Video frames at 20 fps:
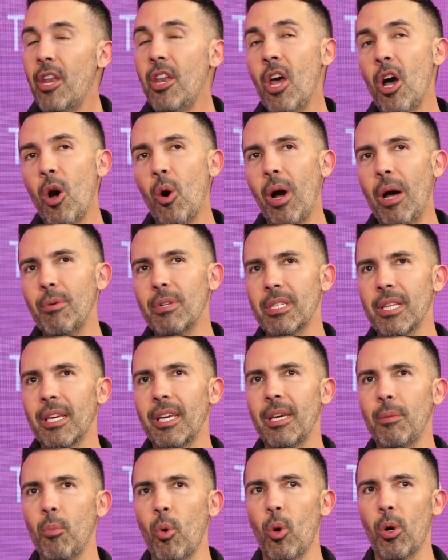No, I was
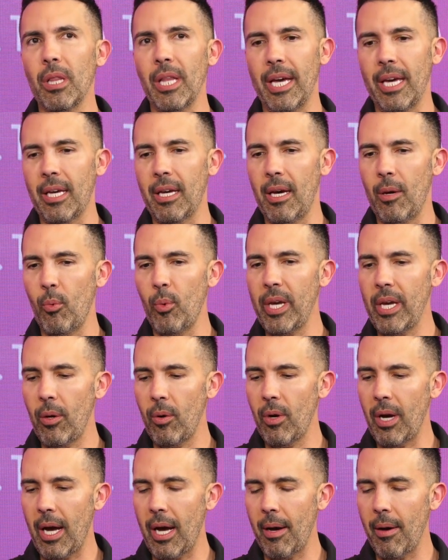thinking more like
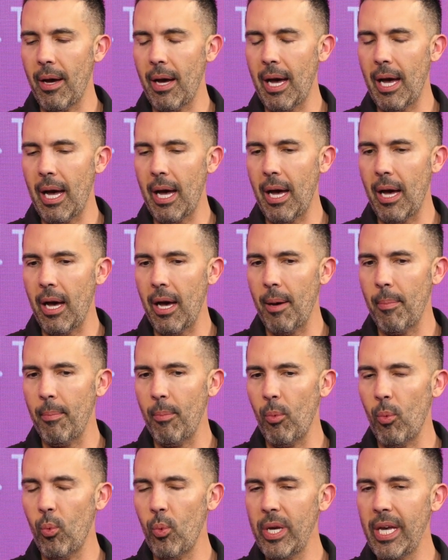we
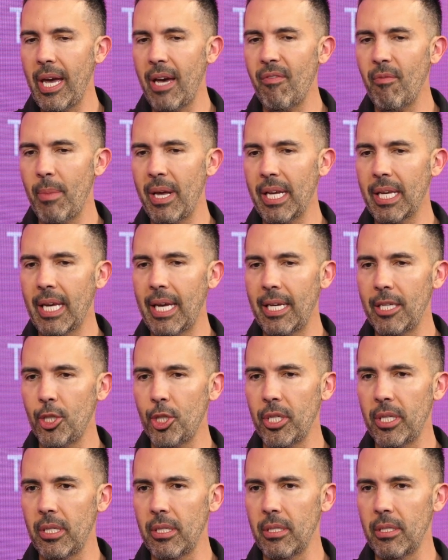have
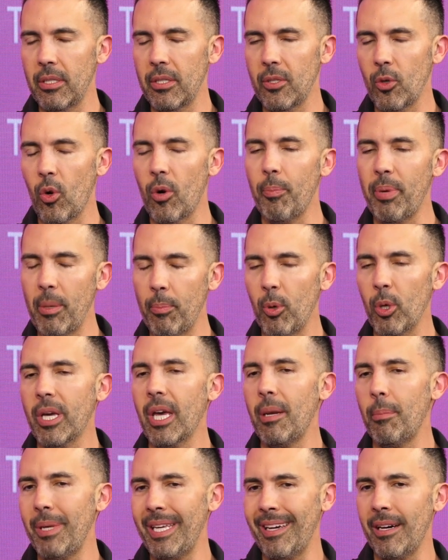medications, or people
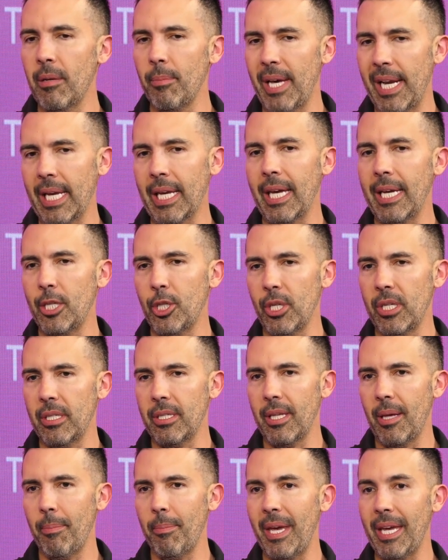can be on
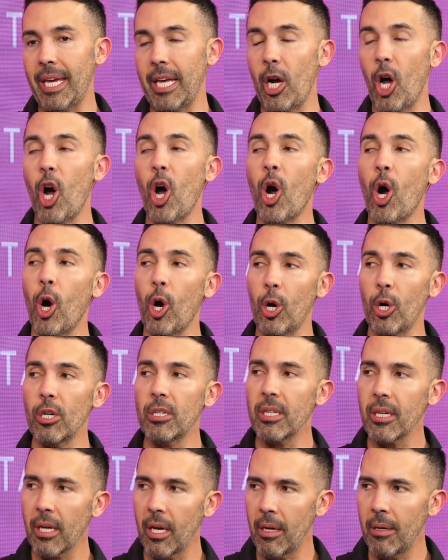medications that make it
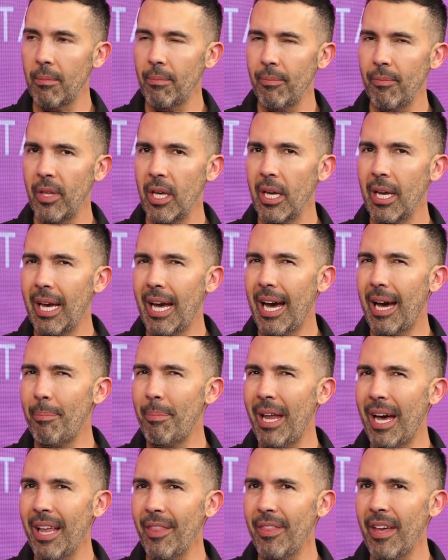harder to come.
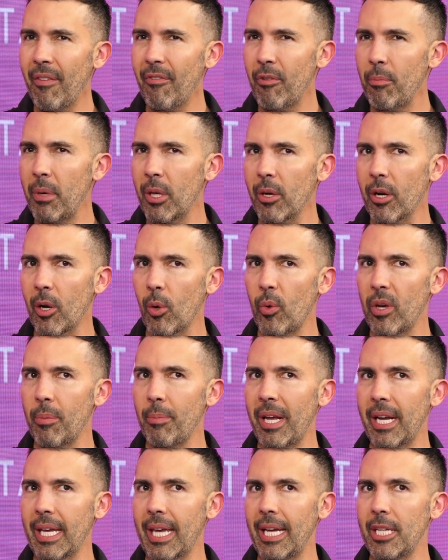I'm not that familiar with
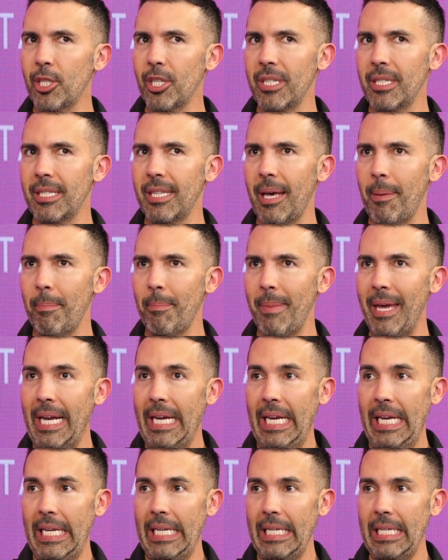medications that
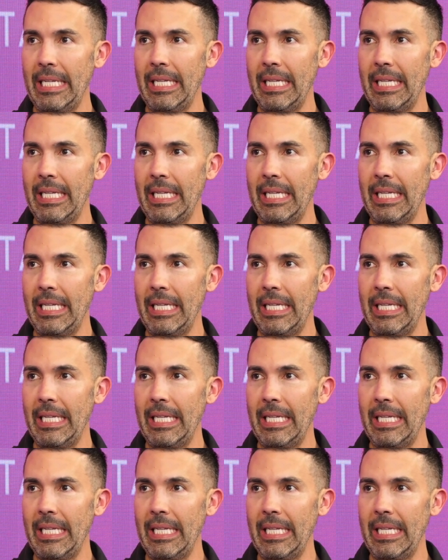make